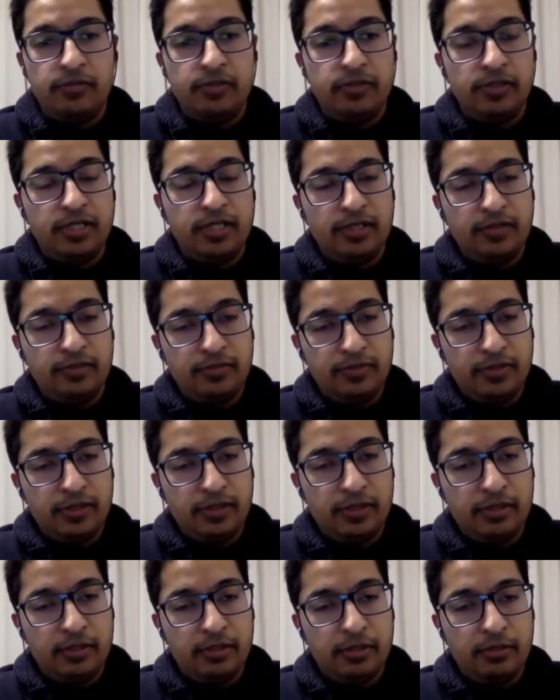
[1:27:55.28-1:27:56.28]
you give
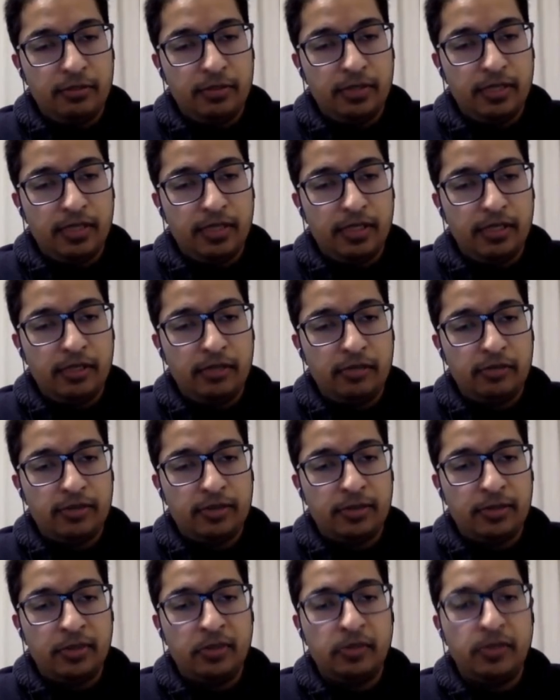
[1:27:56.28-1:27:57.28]
biryani to
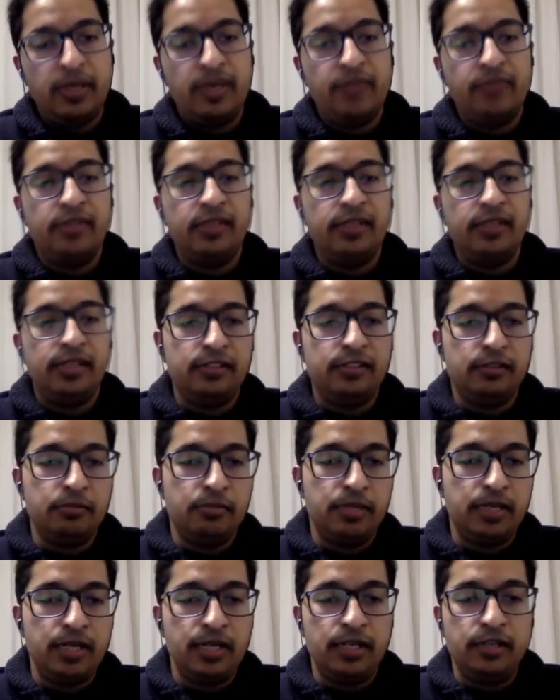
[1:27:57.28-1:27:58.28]
someone who haven't eaten
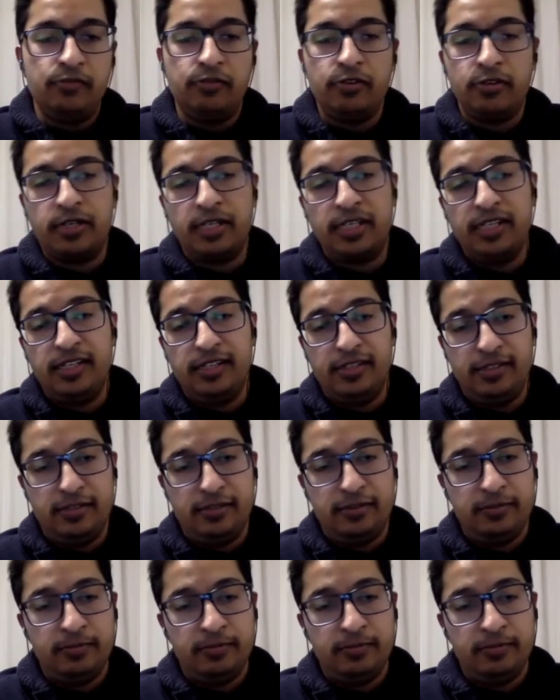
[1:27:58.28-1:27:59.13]
biryani for a year